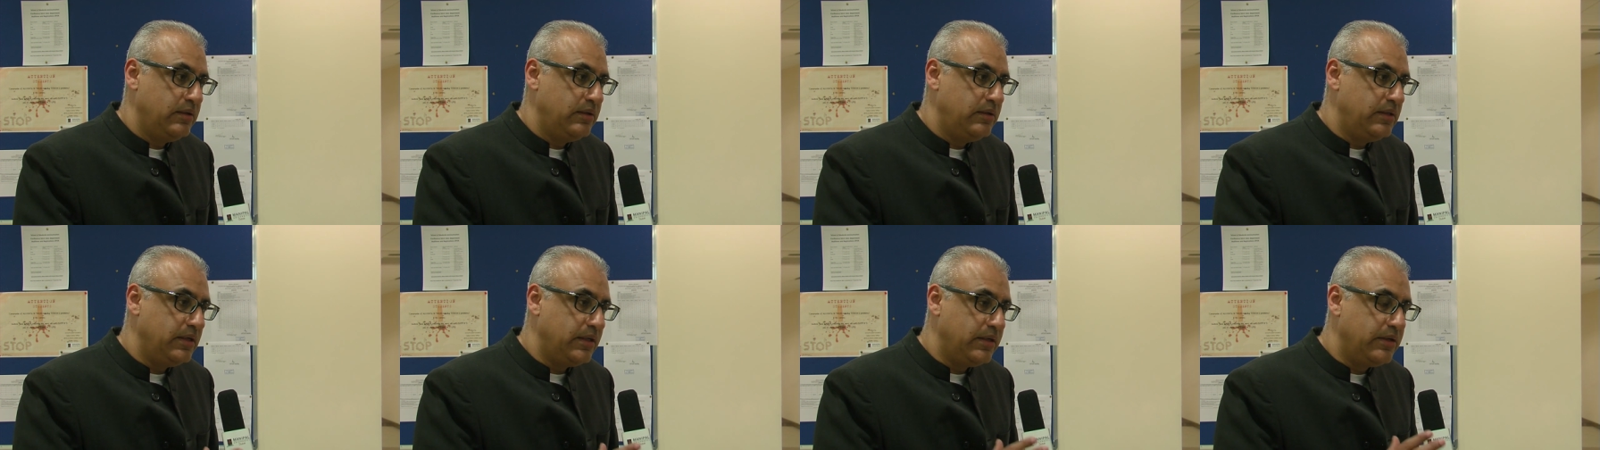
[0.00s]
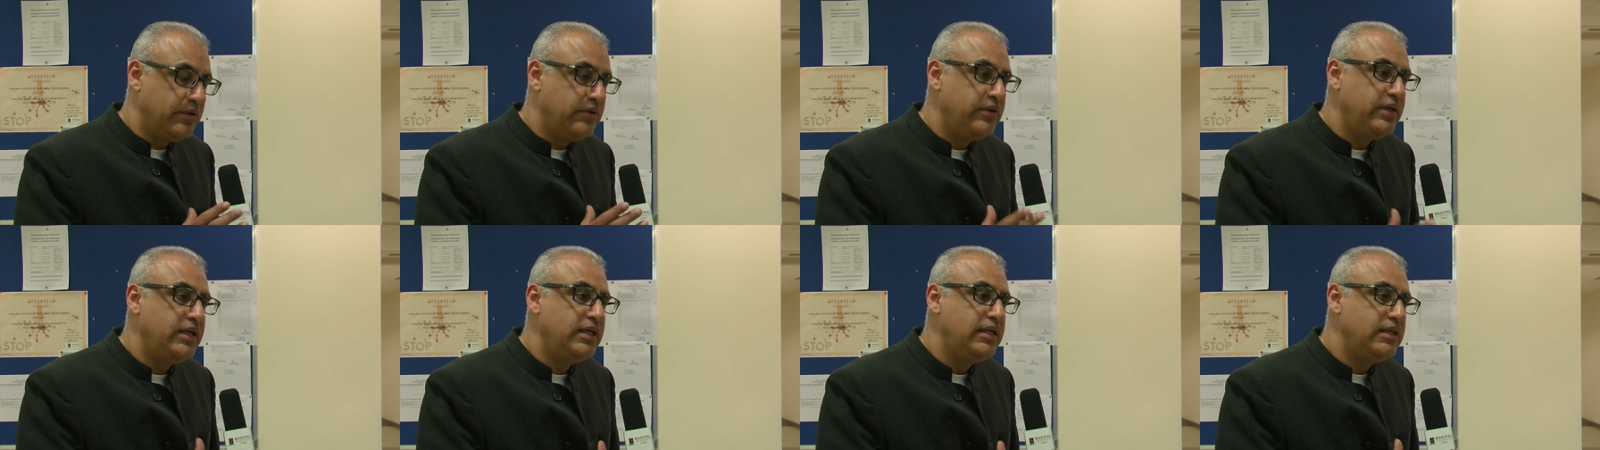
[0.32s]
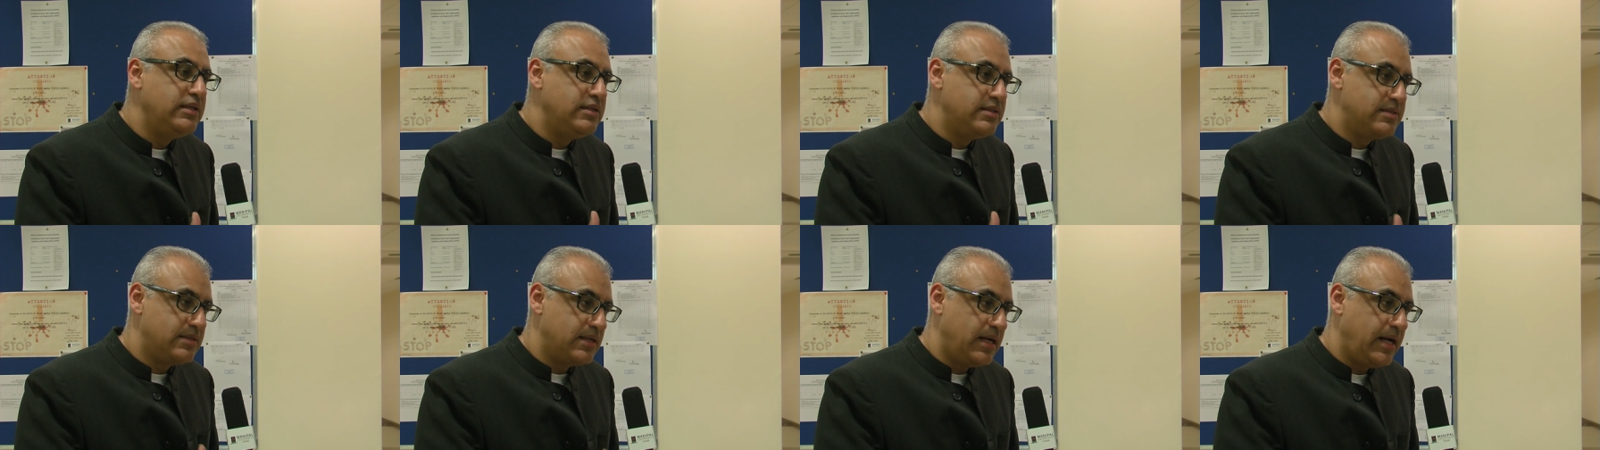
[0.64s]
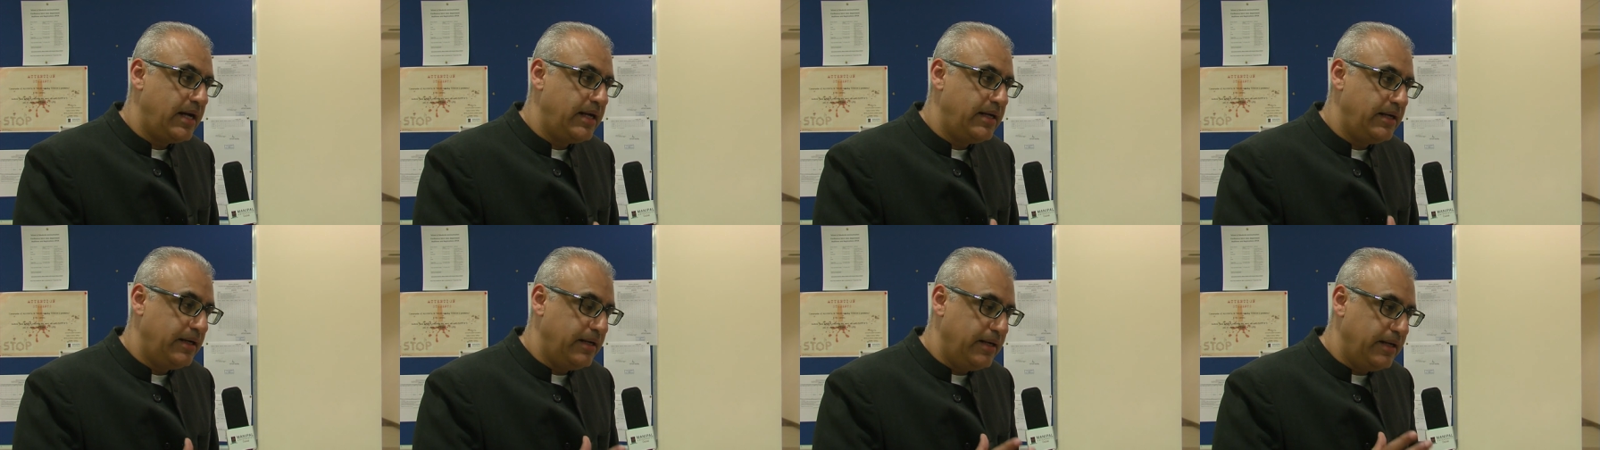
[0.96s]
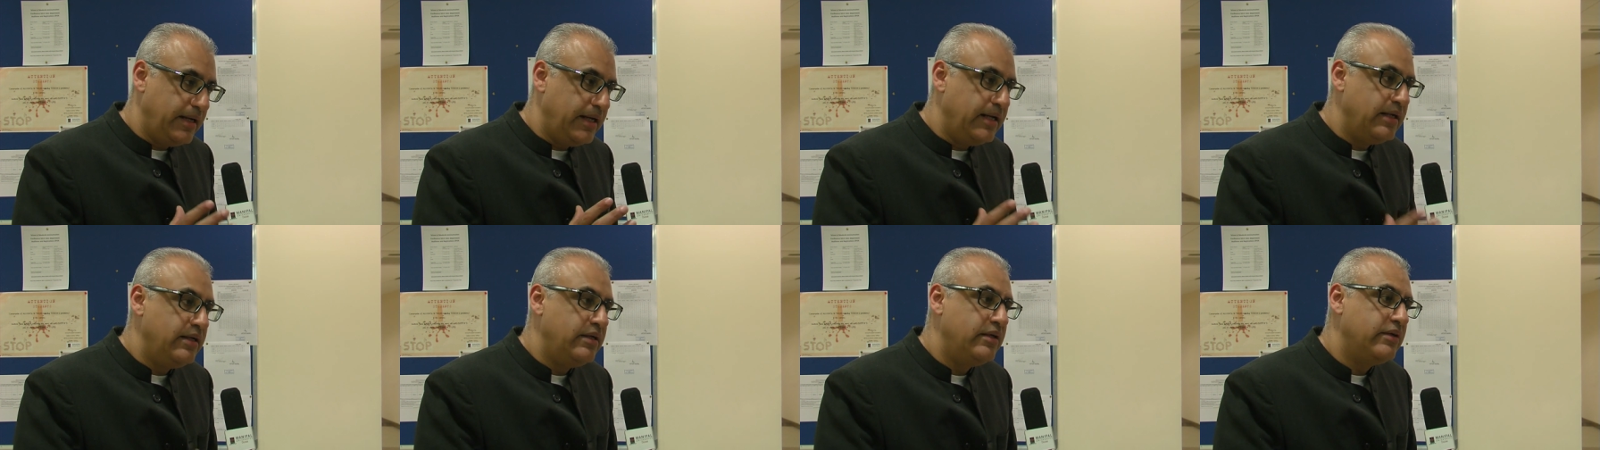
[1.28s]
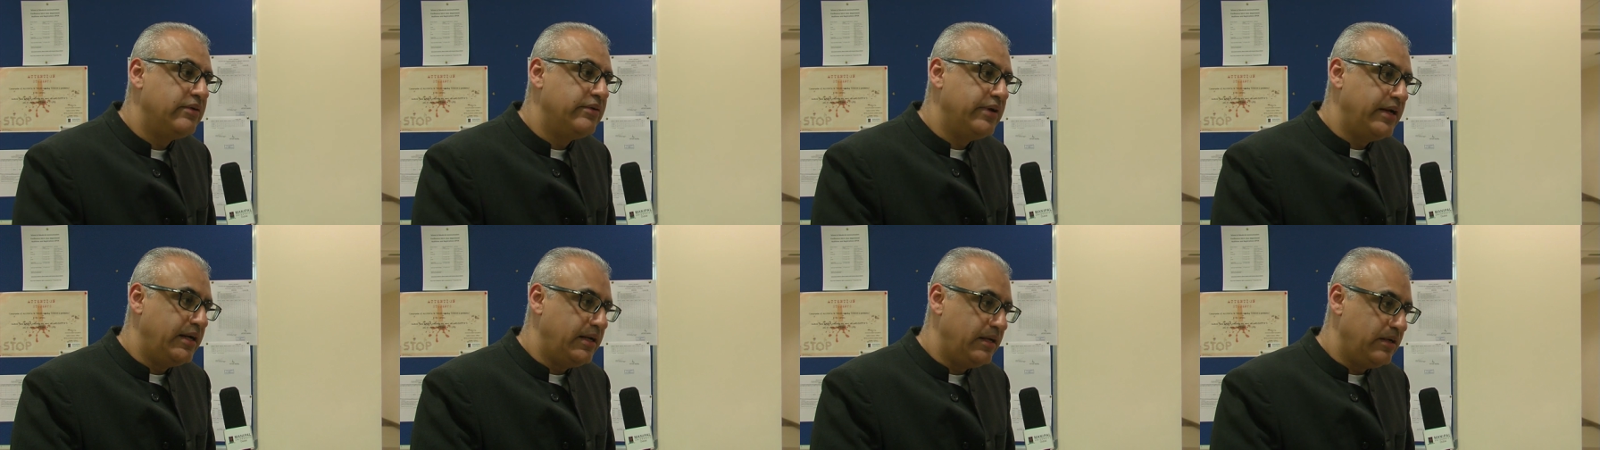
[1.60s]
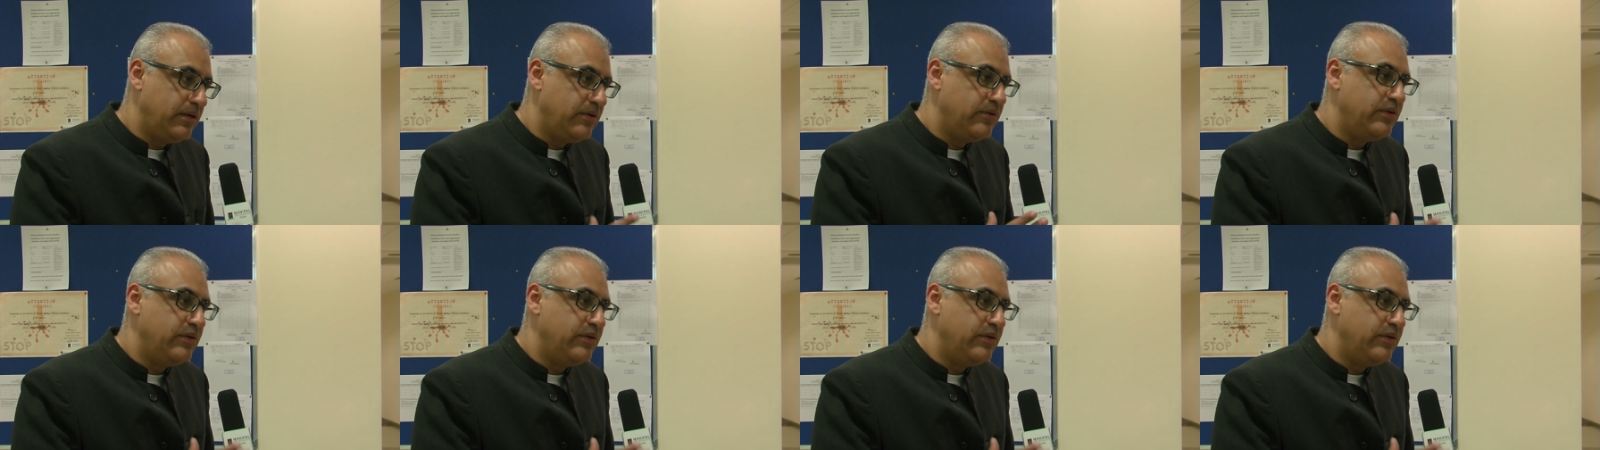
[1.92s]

the green side and integrating